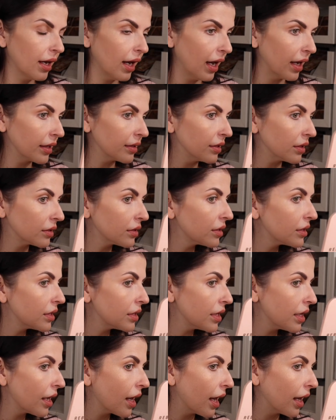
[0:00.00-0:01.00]
I don't
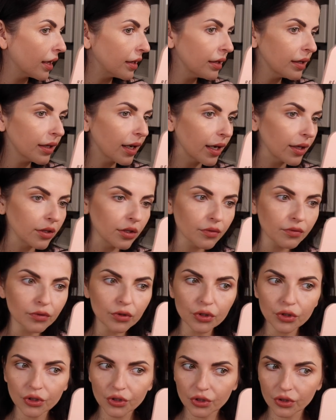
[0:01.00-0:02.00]
see any kind of
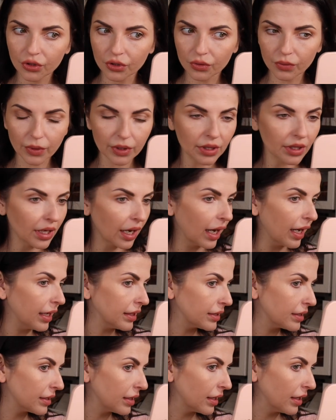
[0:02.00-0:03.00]
issue with
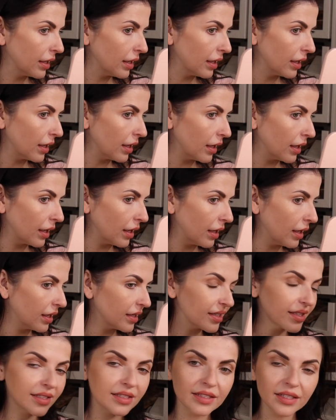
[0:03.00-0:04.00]
that.
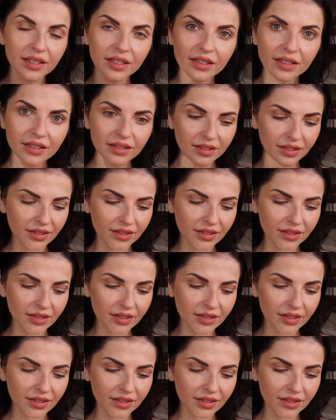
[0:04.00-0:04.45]
Still,